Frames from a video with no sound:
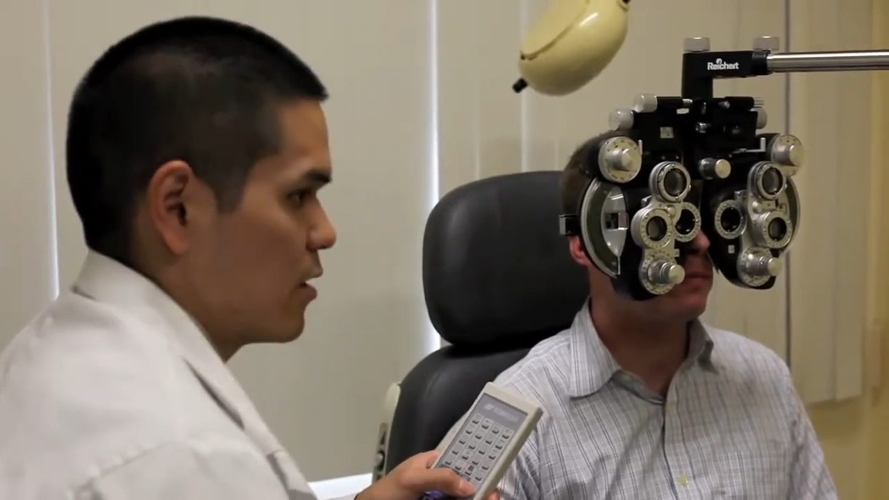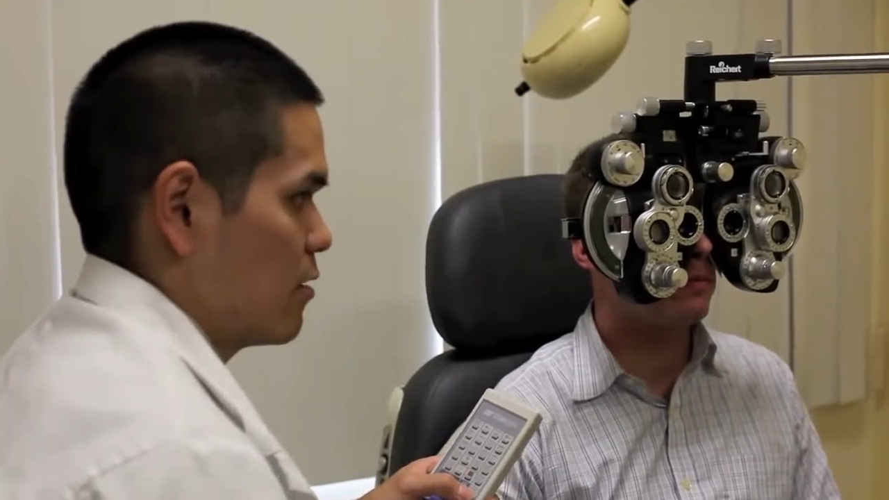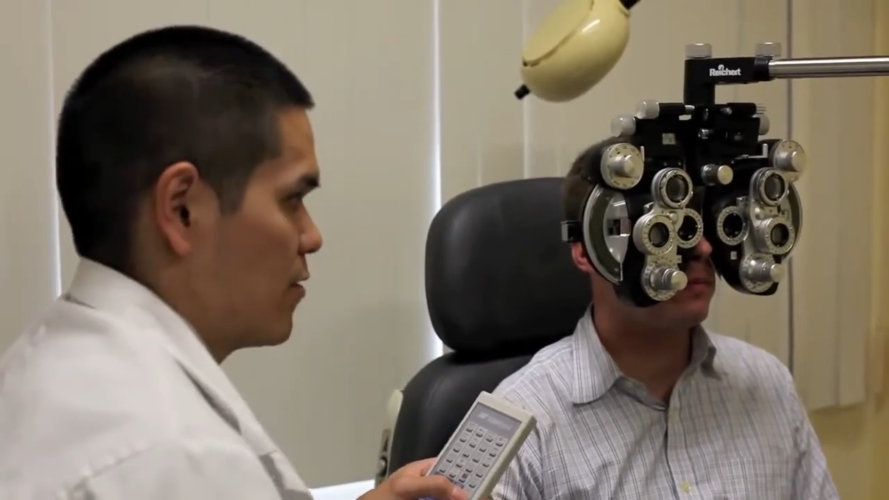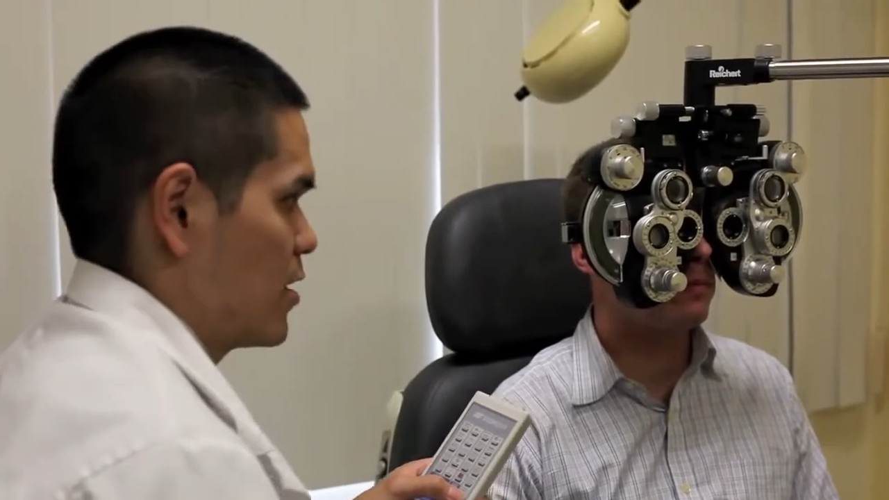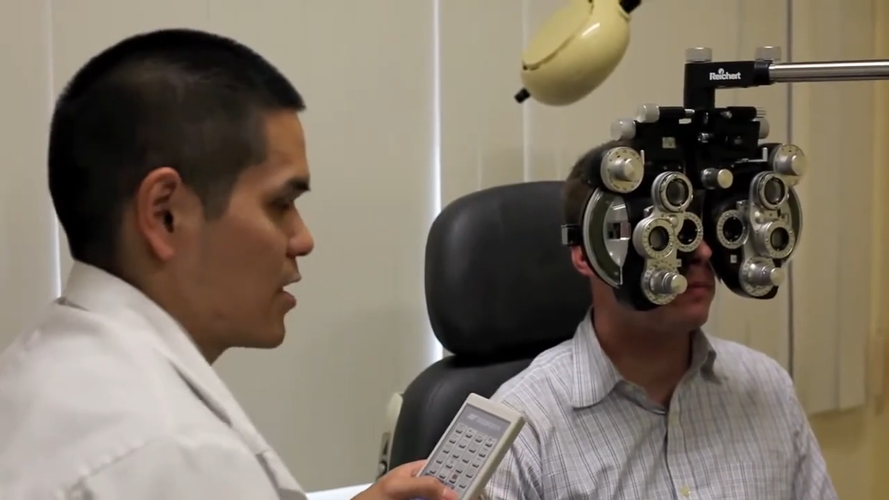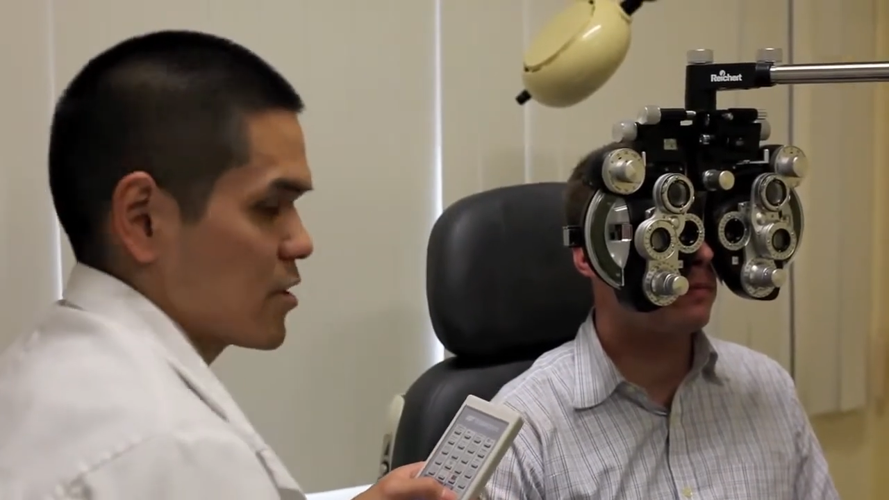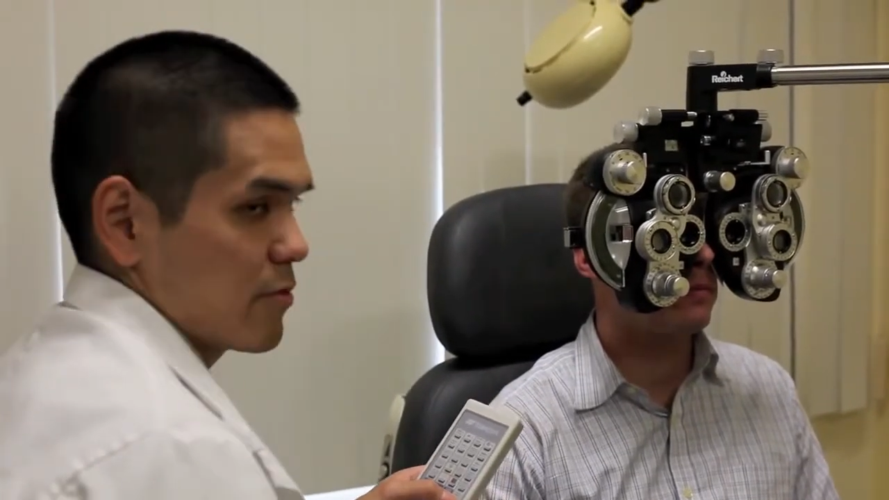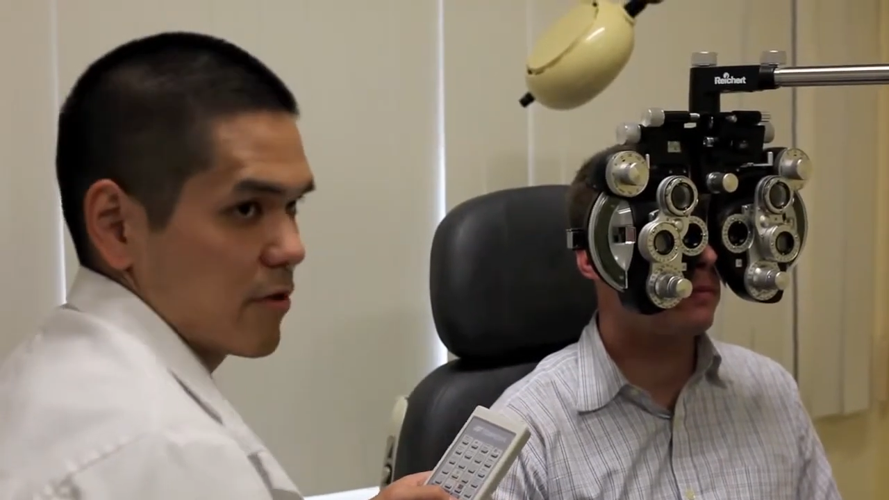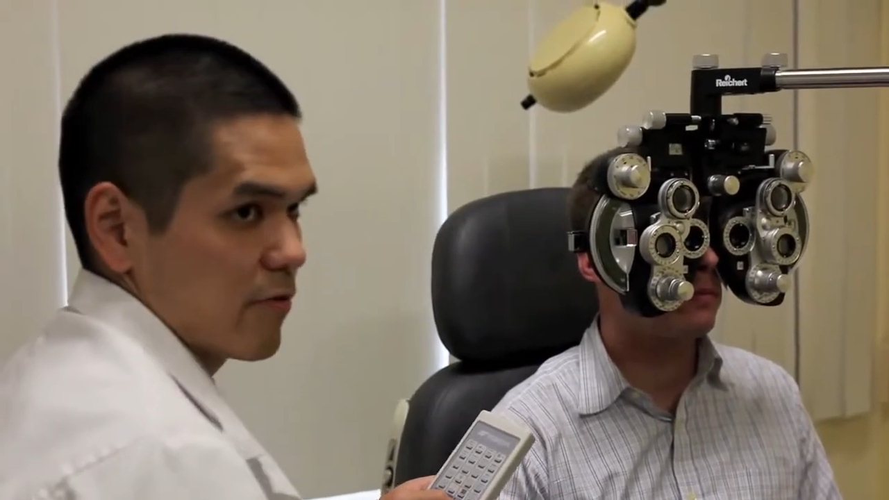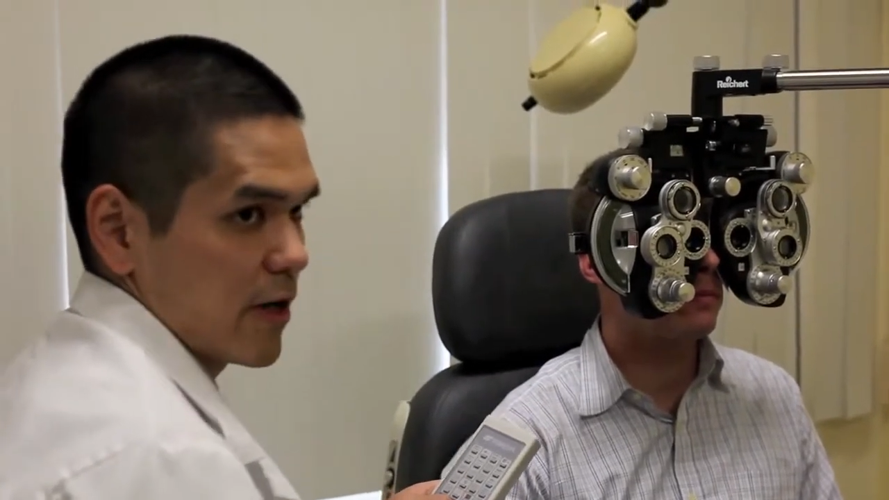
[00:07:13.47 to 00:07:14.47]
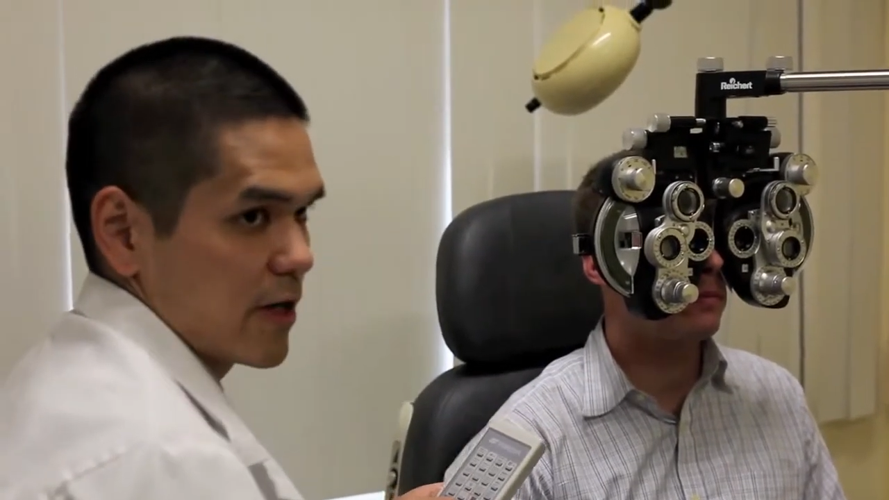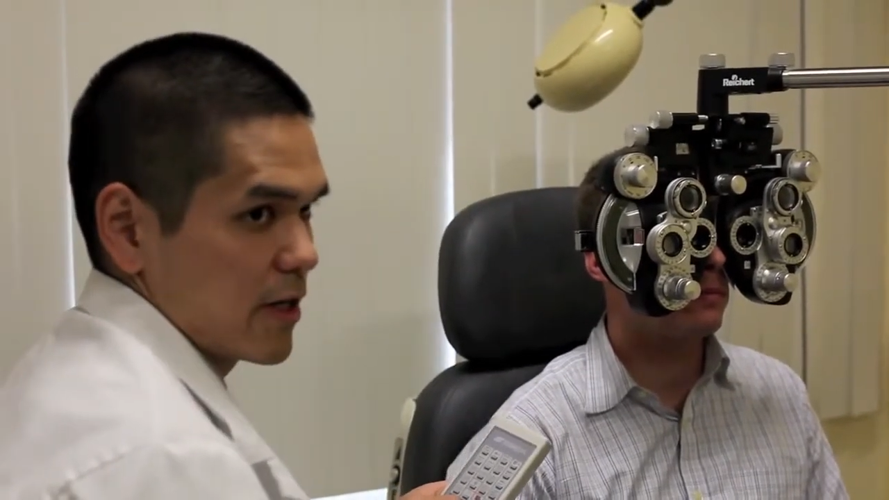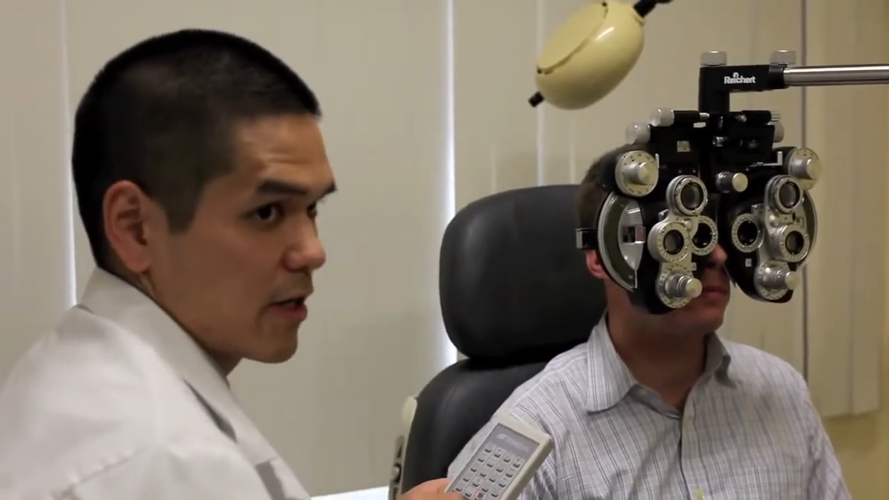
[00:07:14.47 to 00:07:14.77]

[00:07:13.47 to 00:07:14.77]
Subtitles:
rhinoscopy finding,